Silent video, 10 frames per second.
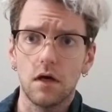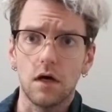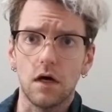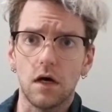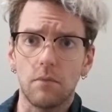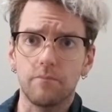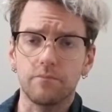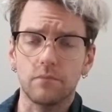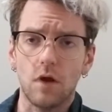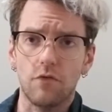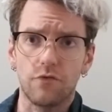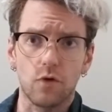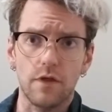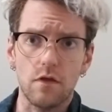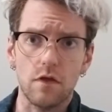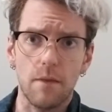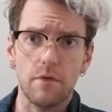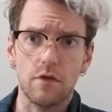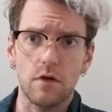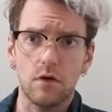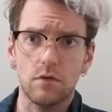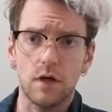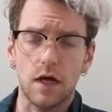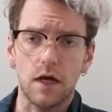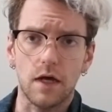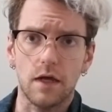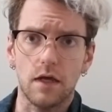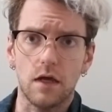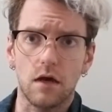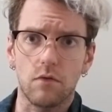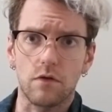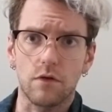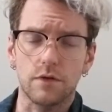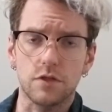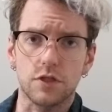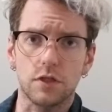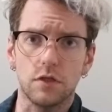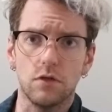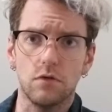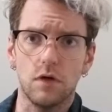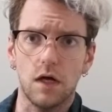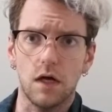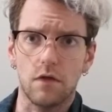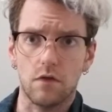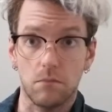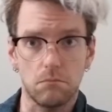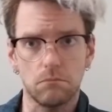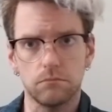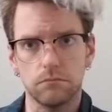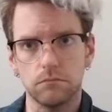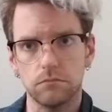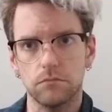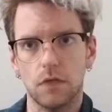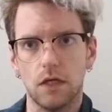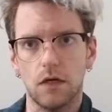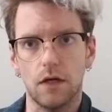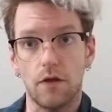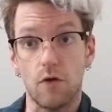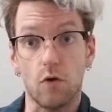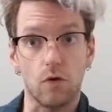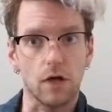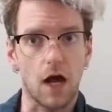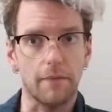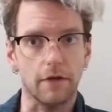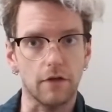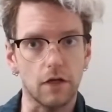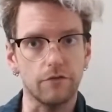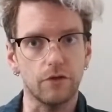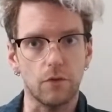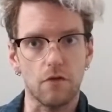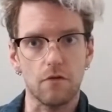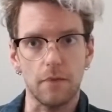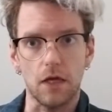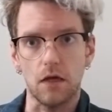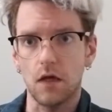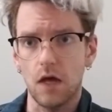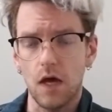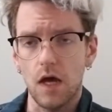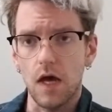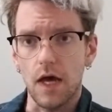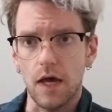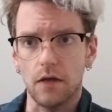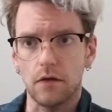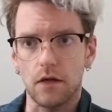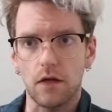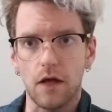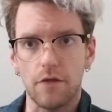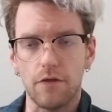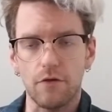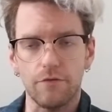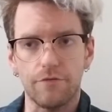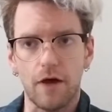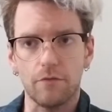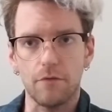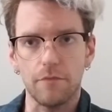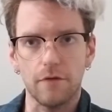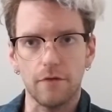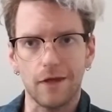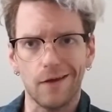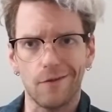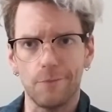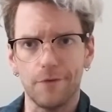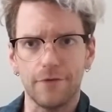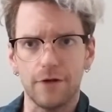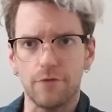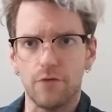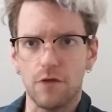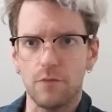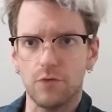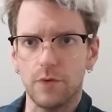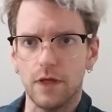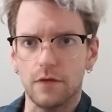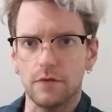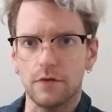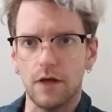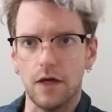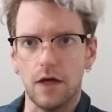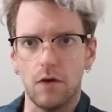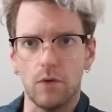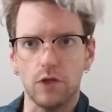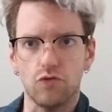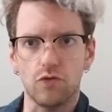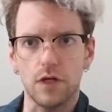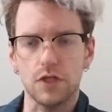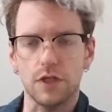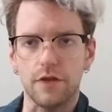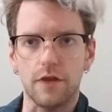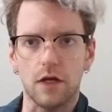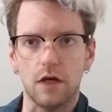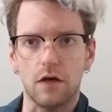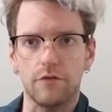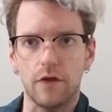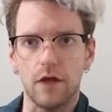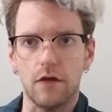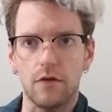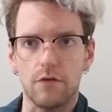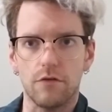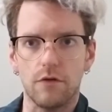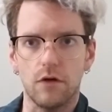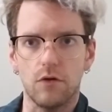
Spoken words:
For this episode, I was going to show some another horror comic that influenced me. And I sort of found something that kind of split the difference between what you traditionally think of as a